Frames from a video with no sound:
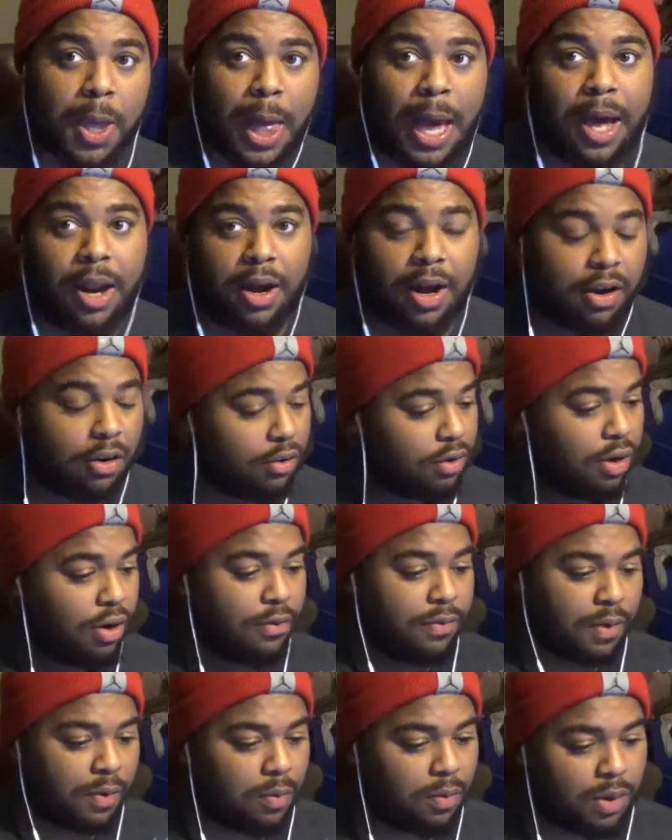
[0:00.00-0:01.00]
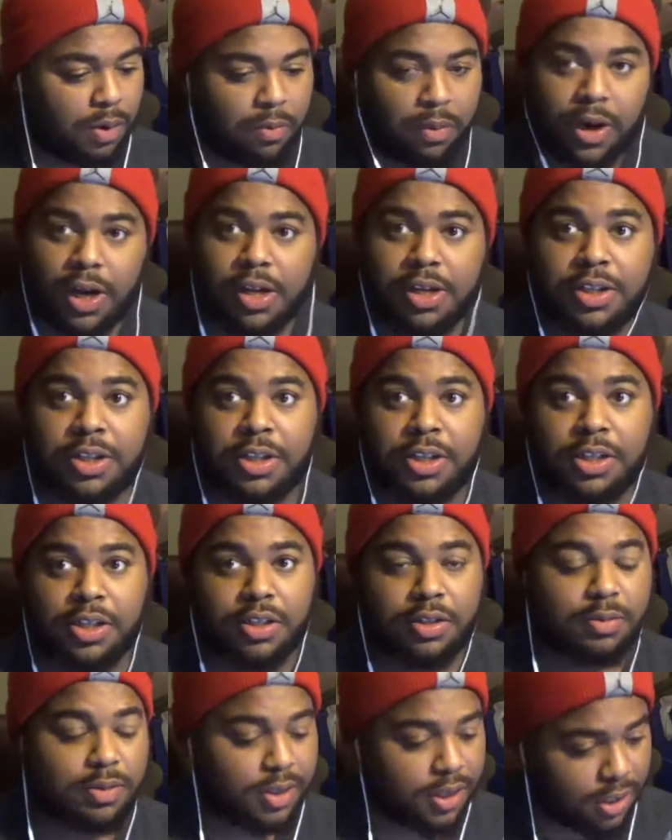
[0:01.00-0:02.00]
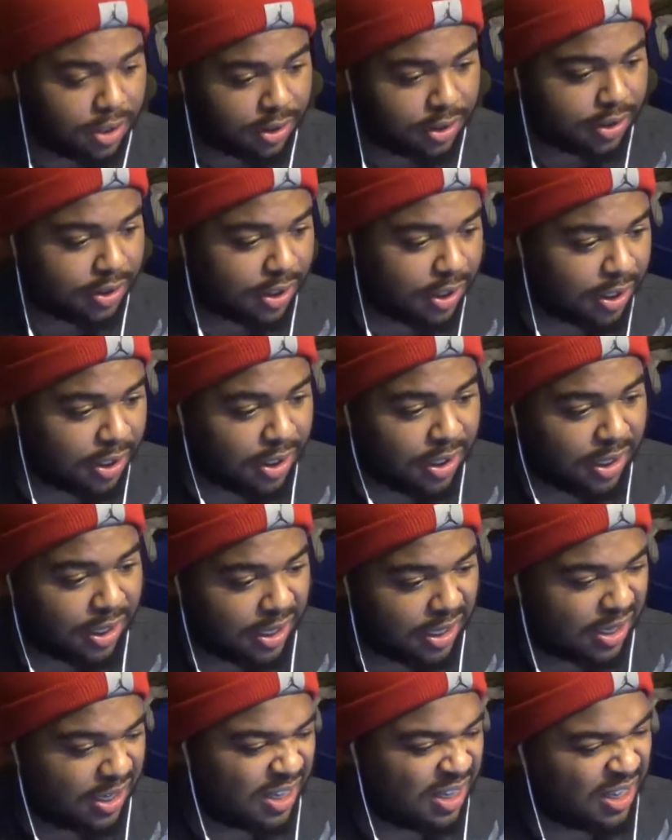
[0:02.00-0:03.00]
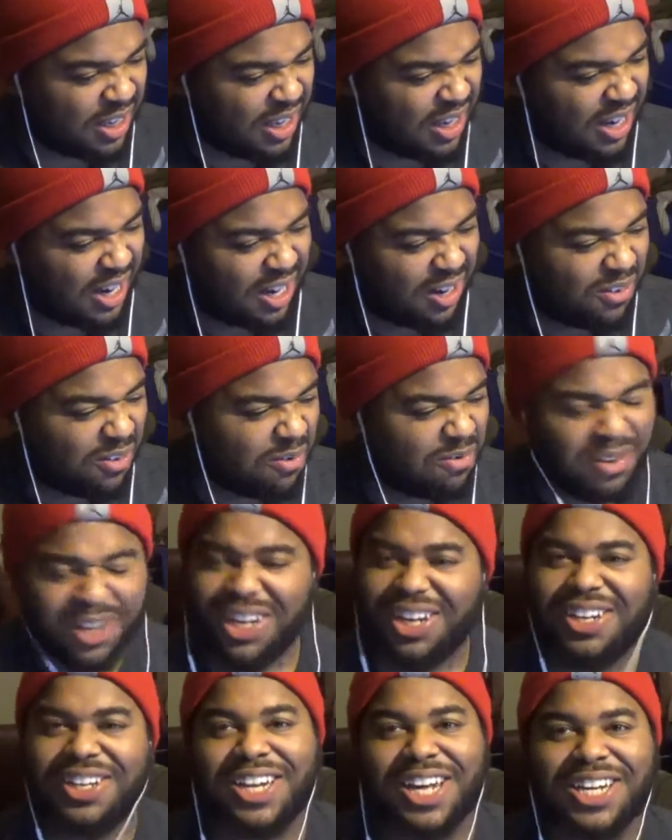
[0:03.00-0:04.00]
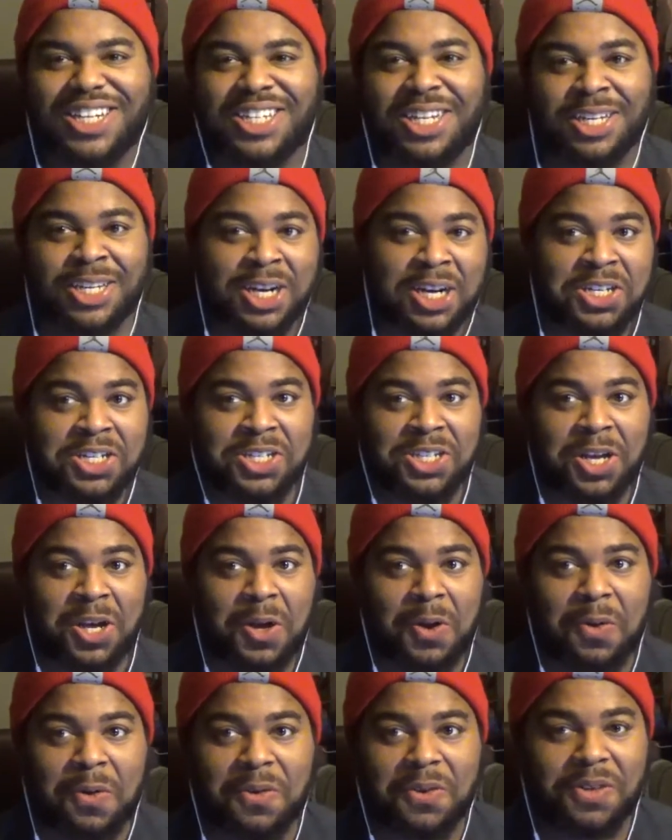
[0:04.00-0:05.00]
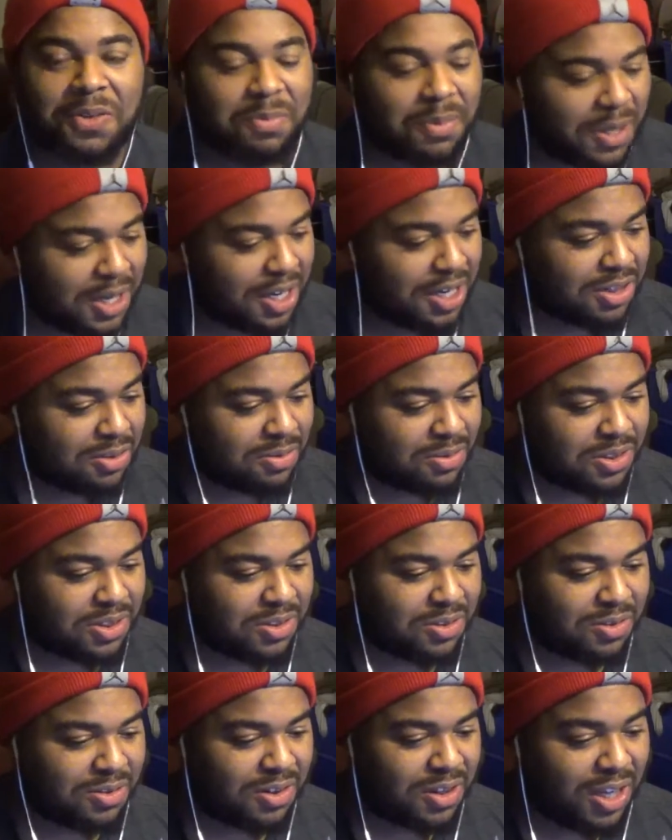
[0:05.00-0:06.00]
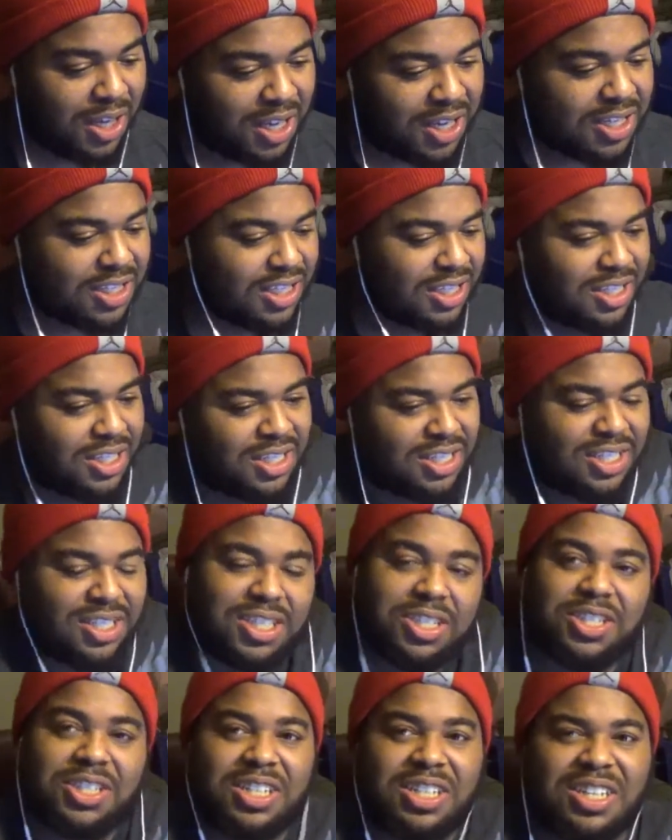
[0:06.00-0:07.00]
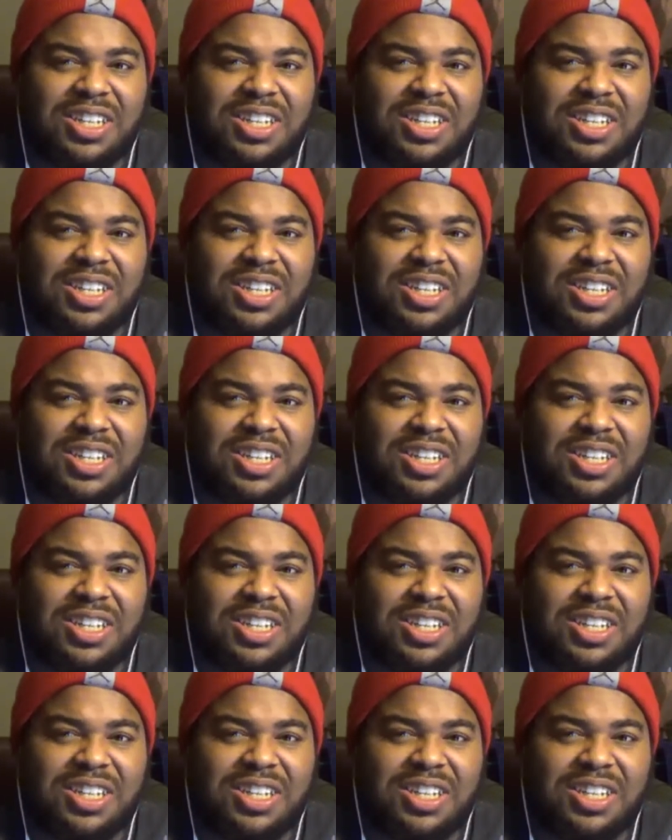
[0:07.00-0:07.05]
I don't know if I want to watch this because I don't really like Teen Titans Go, to be honest with you. Yeah, it's a